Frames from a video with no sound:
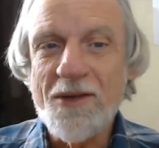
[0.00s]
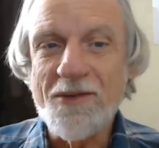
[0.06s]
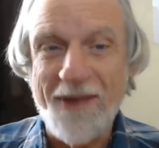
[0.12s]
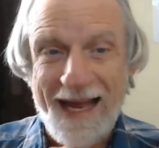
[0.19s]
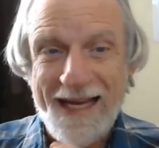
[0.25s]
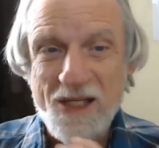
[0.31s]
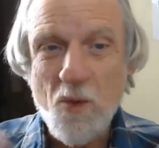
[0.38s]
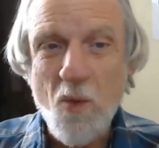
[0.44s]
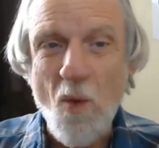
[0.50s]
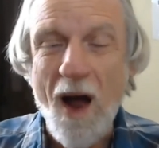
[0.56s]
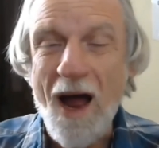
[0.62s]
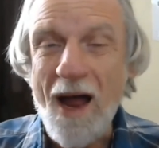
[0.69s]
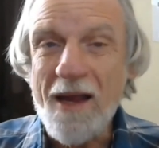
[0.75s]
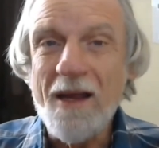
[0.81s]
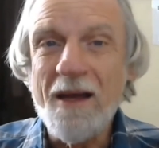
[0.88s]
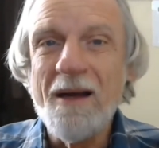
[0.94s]
That's
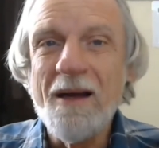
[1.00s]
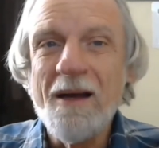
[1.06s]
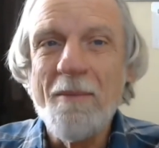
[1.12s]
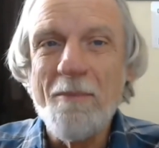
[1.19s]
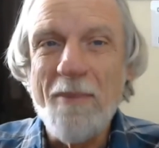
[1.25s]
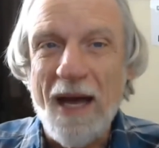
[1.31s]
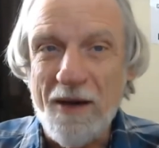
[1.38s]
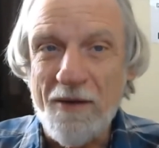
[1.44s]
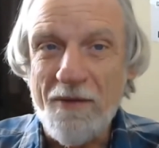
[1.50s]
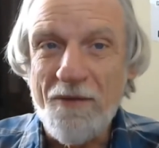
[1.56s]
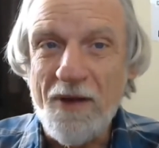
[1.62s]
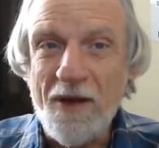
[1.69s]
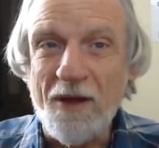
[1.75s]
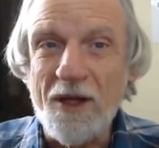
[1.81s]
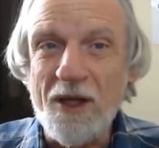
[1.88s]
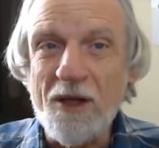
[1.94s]
why
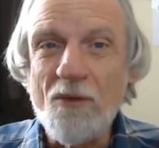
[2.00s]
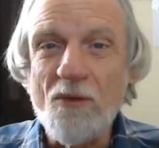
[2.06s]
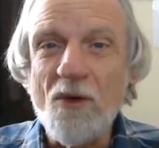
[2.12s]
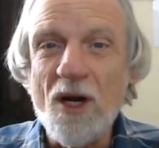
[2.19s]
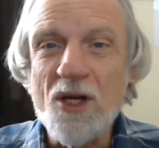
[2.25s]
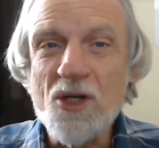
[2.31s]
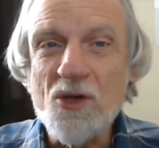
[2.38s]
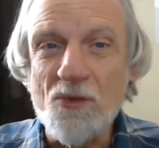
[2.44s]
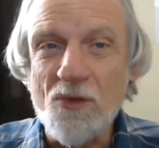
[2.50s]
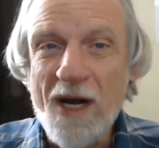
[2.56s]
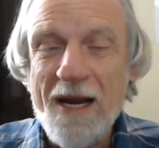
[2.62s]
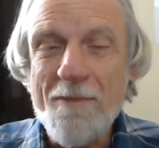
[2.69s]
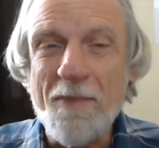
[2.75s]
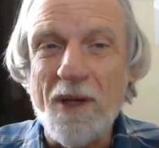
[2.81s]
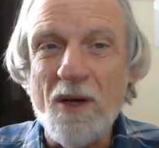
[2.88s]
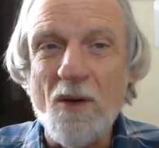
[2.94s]
pedophilia runs
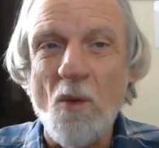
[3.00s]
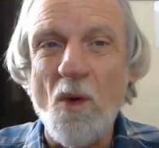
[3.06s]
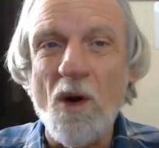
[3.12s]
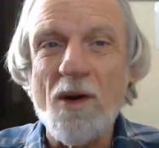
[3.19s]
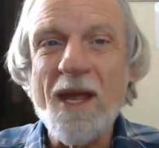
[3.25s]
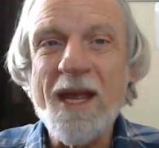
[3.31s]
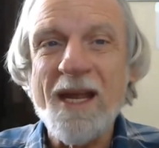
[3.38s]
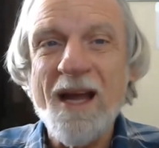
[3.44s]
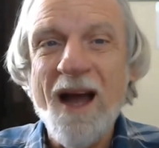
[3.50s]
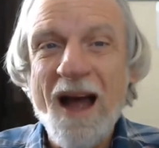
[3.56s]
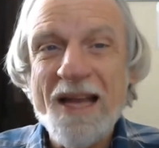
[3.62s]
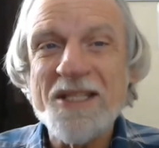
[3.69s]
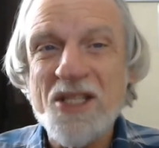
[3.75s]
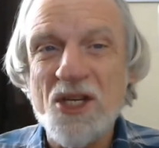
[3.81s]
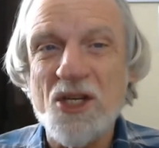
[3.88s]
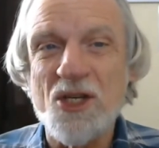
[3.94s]
rampant where they
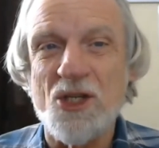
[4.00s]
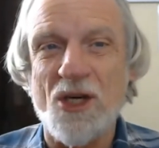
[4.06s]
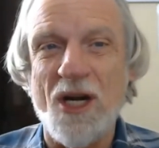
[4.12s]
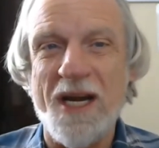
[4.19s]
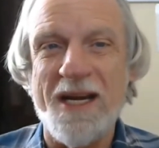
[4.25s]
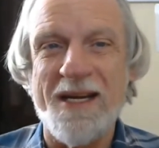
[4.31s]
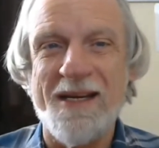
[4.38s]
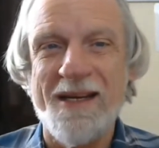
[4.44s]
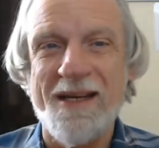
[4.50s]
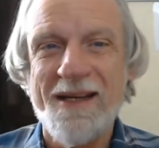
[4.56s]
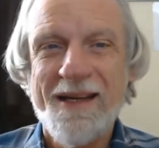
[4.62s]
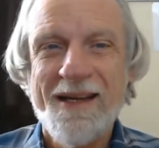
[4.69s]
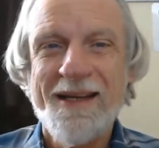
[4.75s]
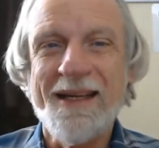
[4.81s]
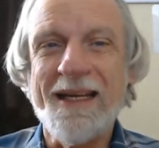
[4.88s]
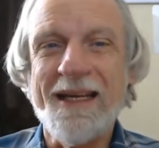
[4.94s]
concentrate
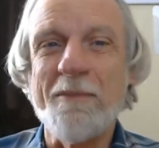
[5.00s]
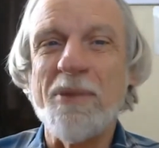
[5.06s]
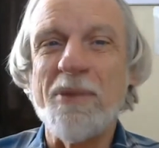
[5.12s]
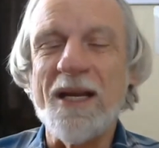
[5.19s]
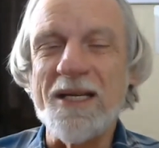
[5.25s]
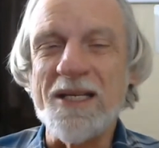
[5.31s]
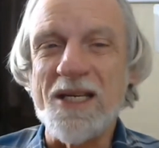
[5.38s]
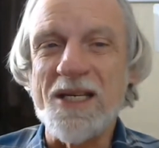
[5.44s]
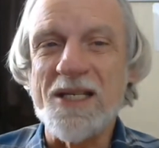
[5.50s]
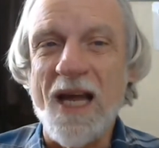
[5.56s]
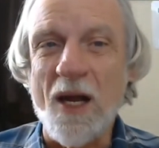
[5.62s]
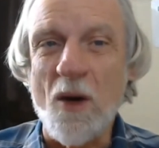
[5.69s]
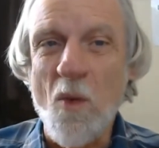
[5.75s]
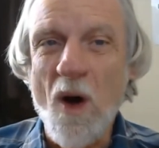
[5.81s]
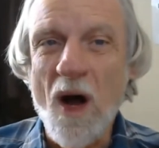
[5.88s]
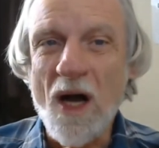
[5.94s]
in places
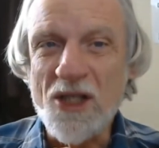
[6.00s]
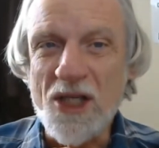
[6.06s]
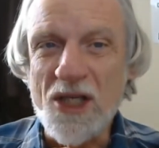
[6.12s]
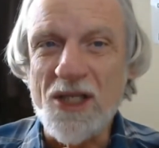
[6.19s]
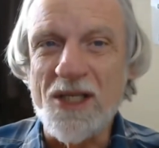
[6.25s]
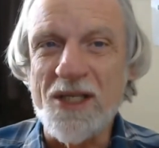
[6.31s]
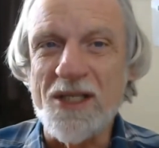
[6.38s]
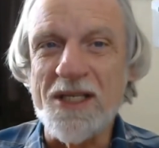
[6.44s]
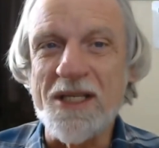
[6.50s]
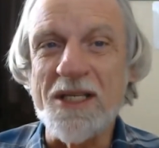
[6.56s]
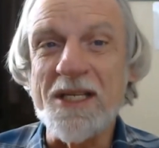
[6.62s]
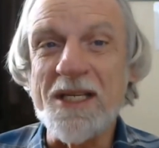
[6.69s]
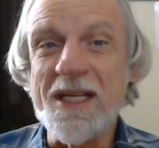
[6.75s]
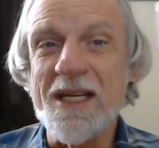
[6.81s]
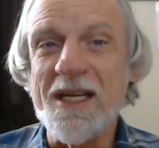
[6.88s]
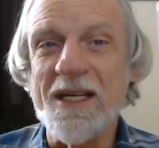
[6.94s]
like Washington,
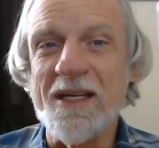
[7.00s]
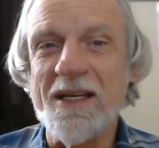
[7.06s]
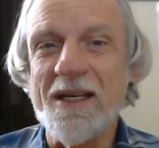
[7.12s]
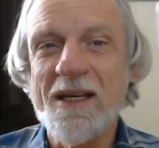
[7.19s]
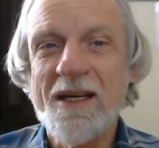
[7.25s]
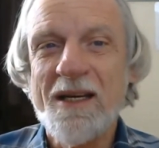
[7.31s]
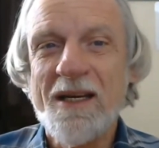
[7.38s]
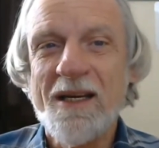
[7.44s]
D.C., and